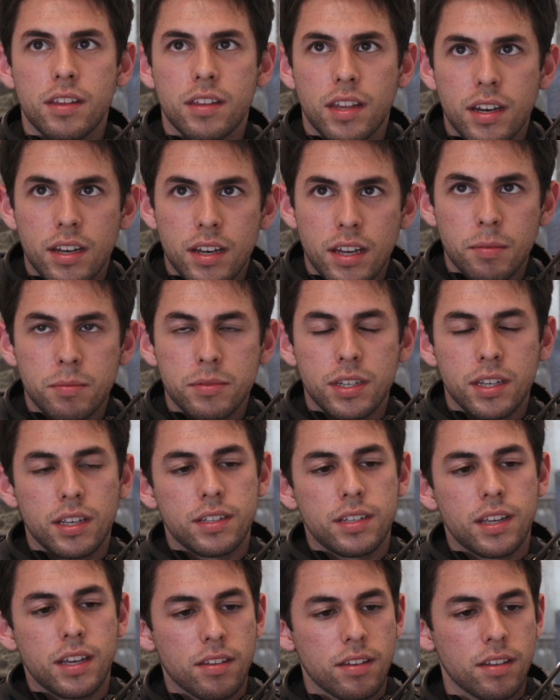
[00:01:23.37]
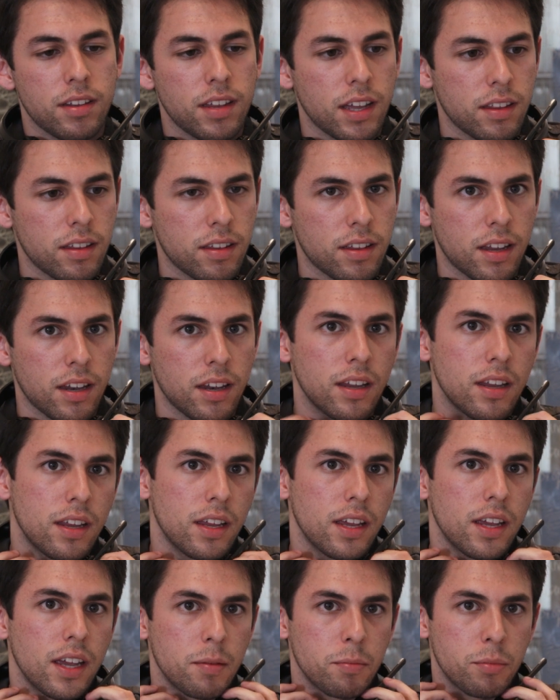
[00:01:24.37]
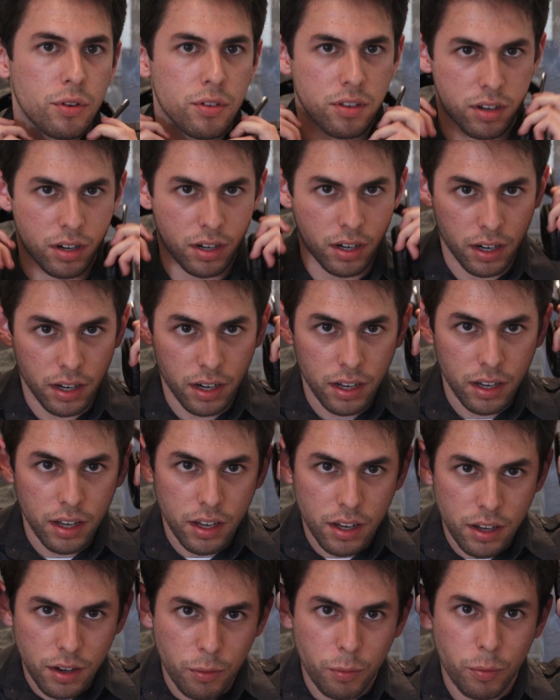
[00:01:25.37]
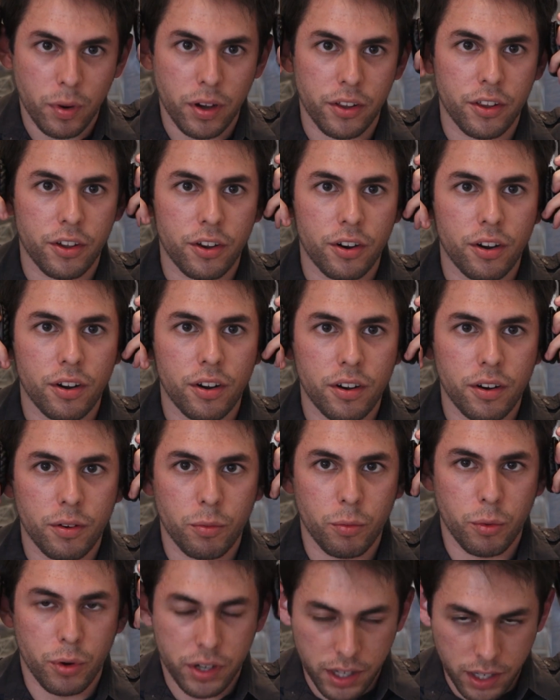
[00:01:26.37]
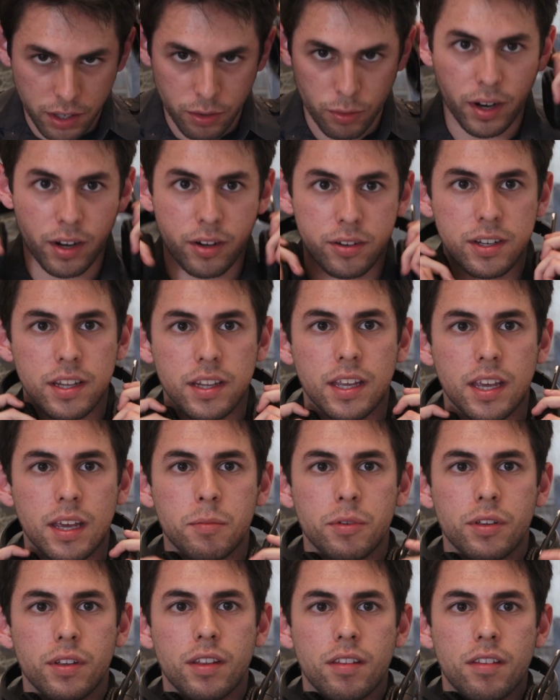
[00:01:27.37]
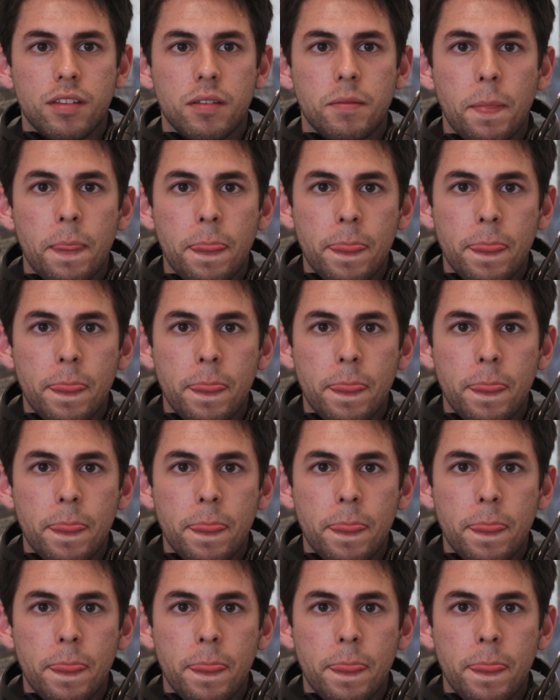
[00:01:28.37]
is that an EMT takes his headset and puts it on while they're working around in the ambulance.